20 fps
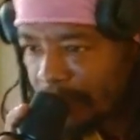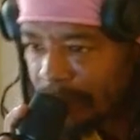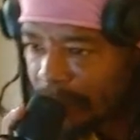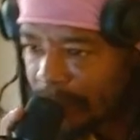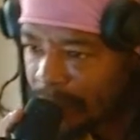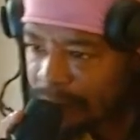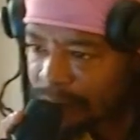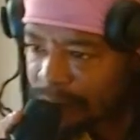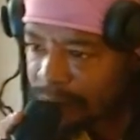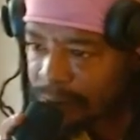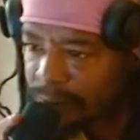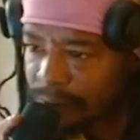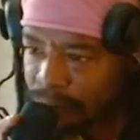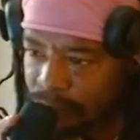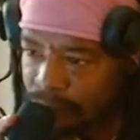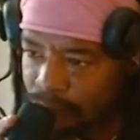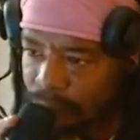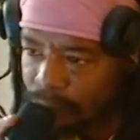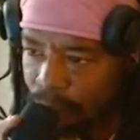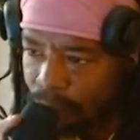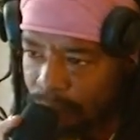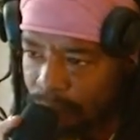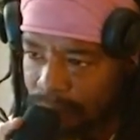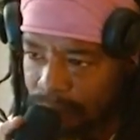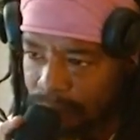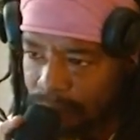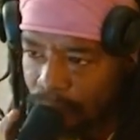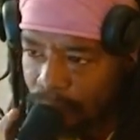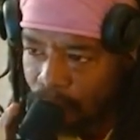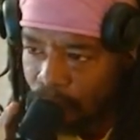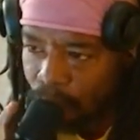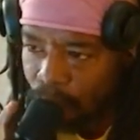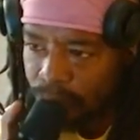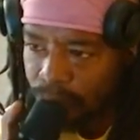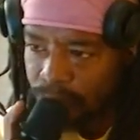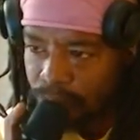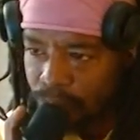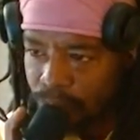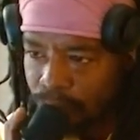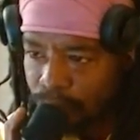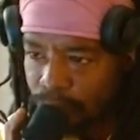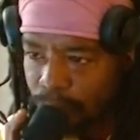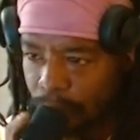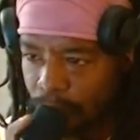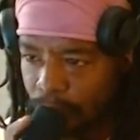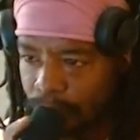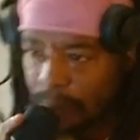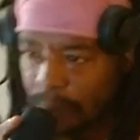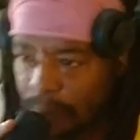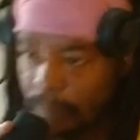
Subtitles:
not just controlling what you smoke,